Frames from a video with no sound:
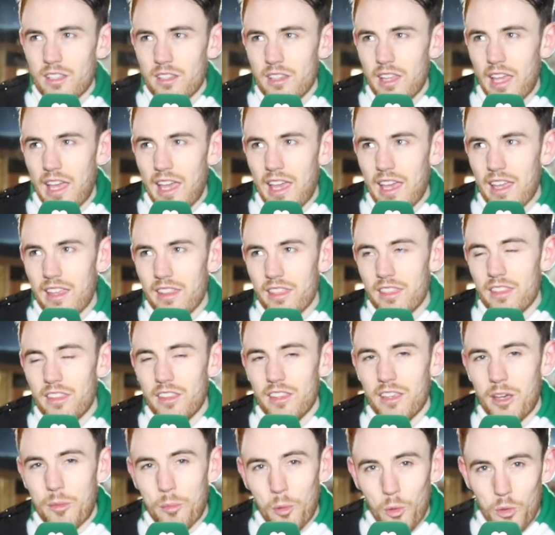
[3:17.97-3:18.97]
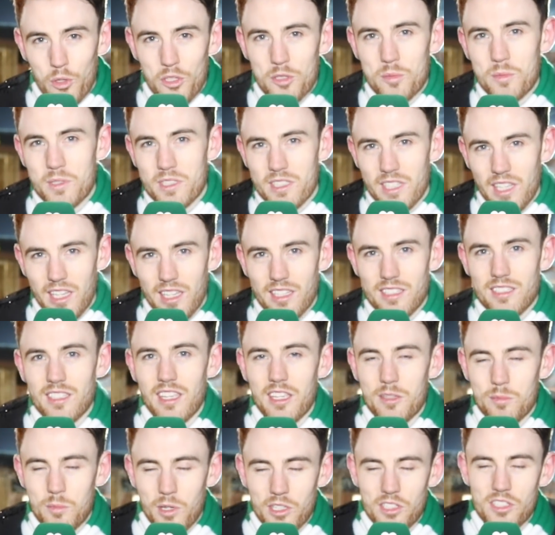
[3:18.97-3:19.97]
uh, the opponent's mistakes
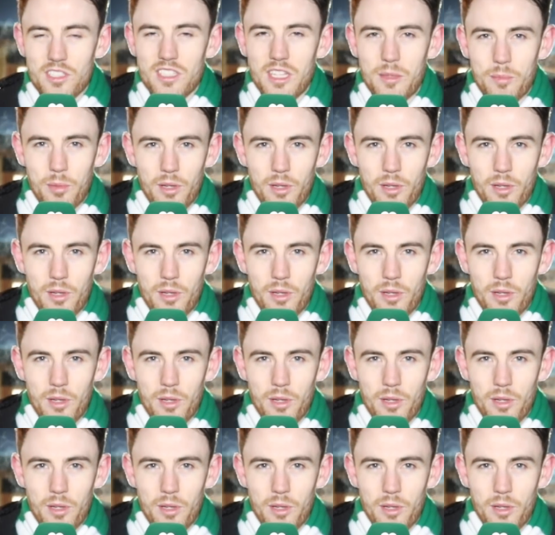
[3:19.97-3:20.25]
as much as they